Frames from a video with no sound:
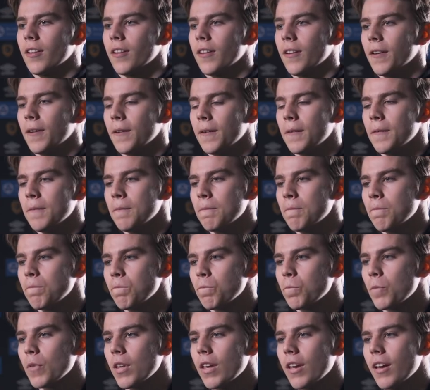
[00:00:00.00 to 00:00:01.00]

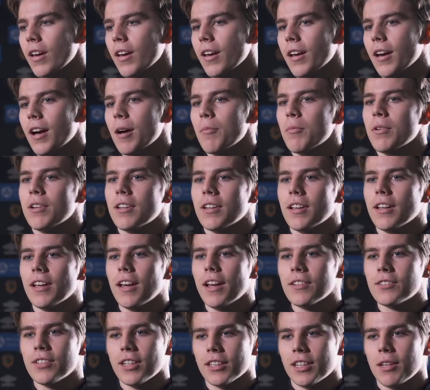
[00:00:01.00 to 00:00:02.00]
Um, yeah, I'm an
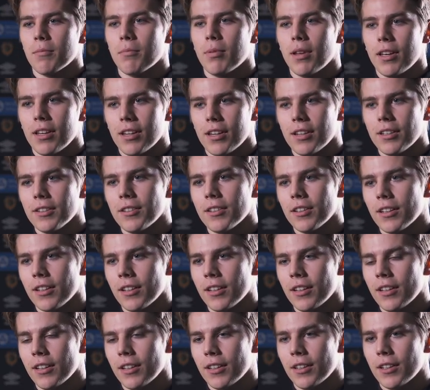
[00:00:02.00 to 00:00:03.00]
attacking player.
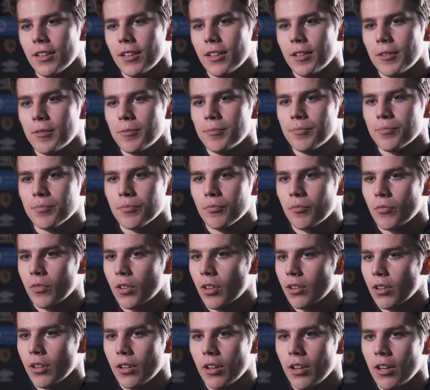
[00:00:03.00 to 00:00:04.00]
Um,
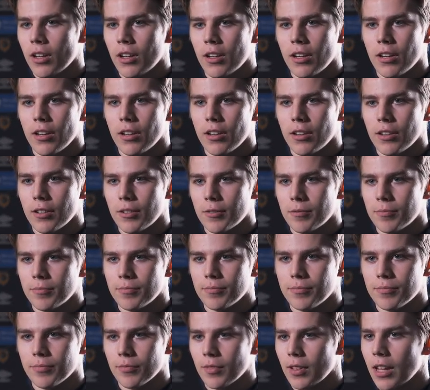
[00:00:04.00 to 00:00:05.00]

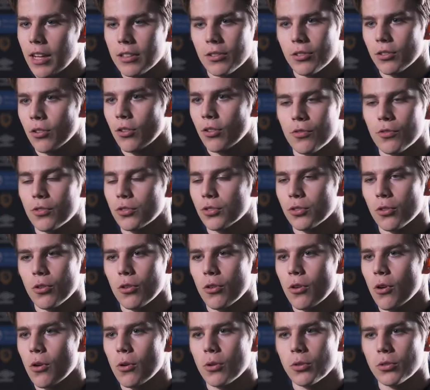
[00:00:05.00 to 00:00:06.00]
um, like to to score
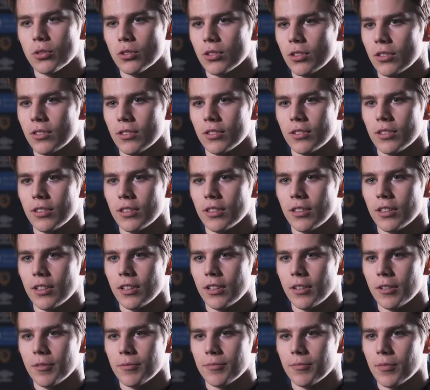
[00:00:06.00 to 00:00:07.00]
goals and
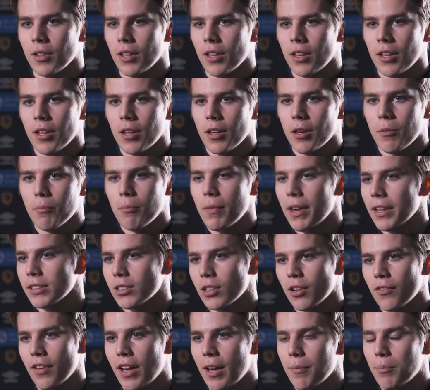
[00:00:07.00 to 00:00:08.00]
uh, make
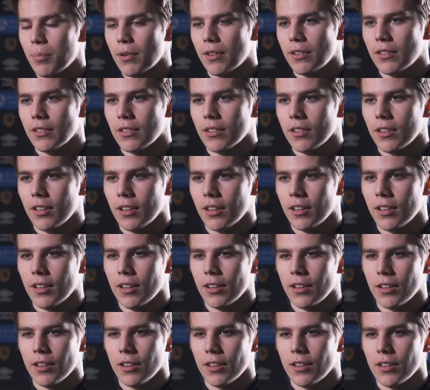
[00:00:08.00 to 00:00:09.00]
stuff happen,
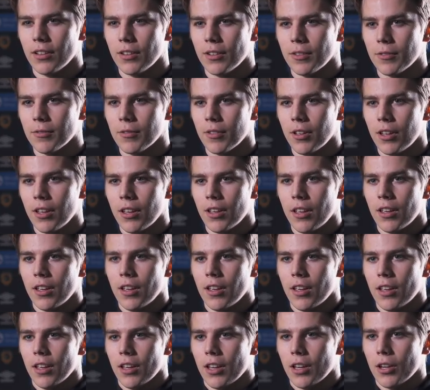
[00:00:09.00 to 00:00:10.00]
uh,
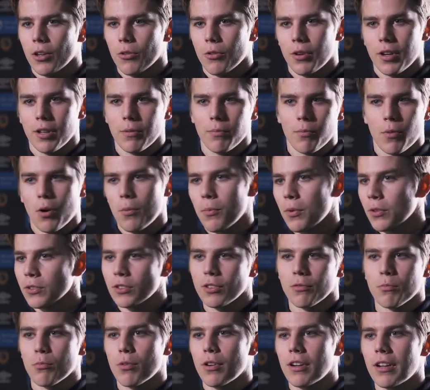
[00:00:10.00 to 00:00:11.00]
create moments
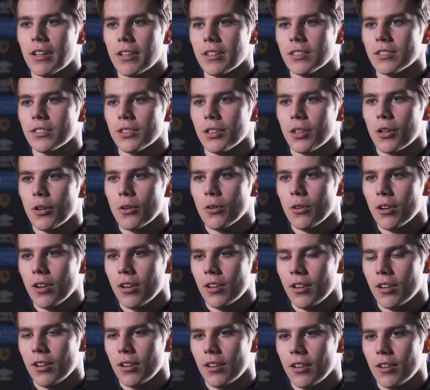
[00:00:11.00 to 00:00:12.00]
of brilliance, you know.
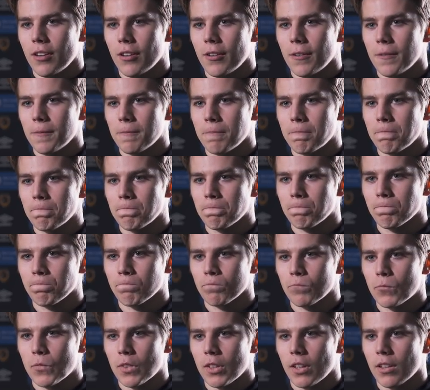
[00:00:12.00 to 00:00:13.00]
Um,
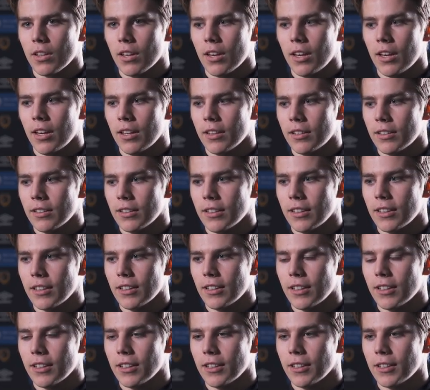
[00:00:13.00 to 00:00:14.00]
and
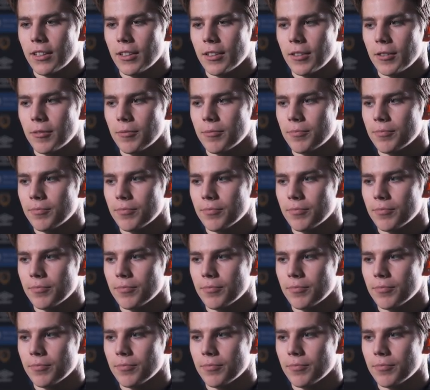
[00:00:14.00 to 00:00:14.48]
uh,